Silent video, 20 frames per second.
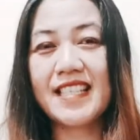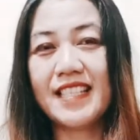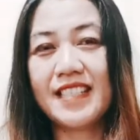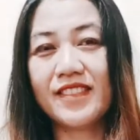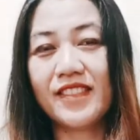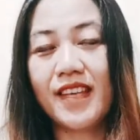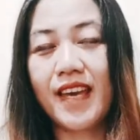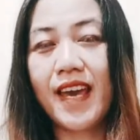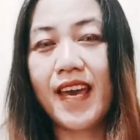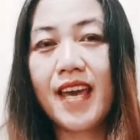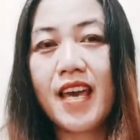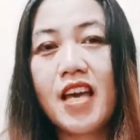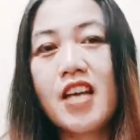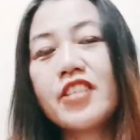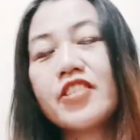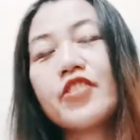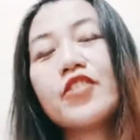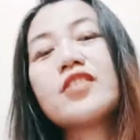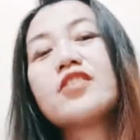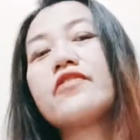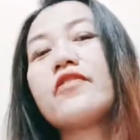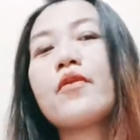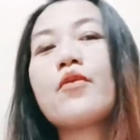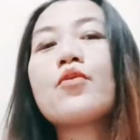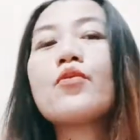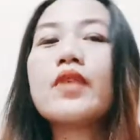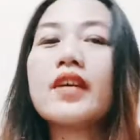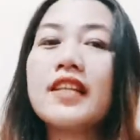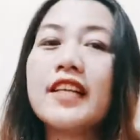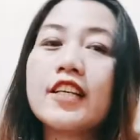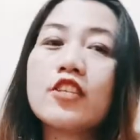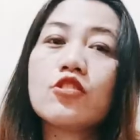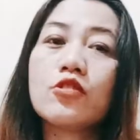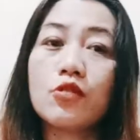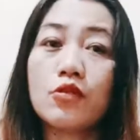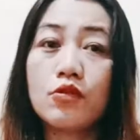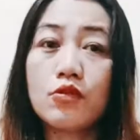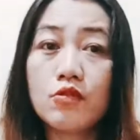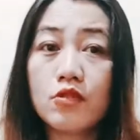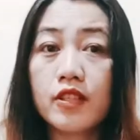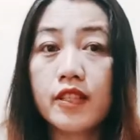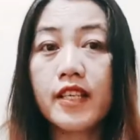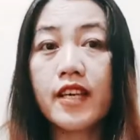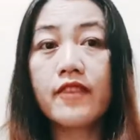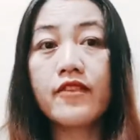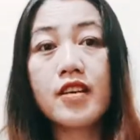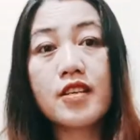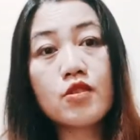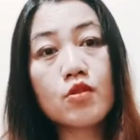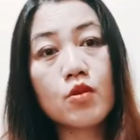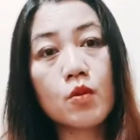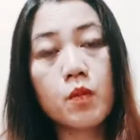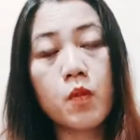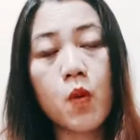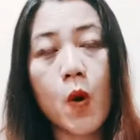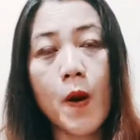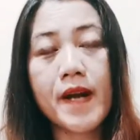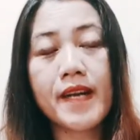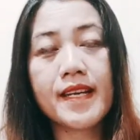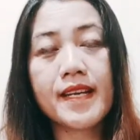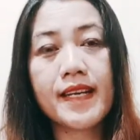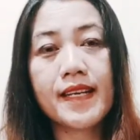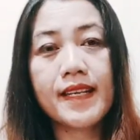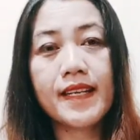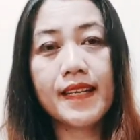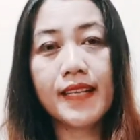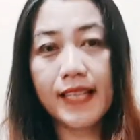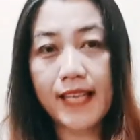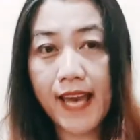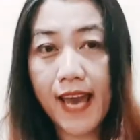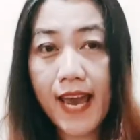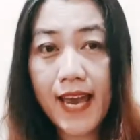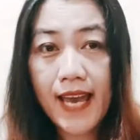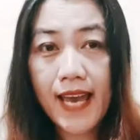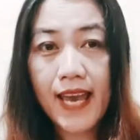Okay, so he's very willing to give his support. Okay,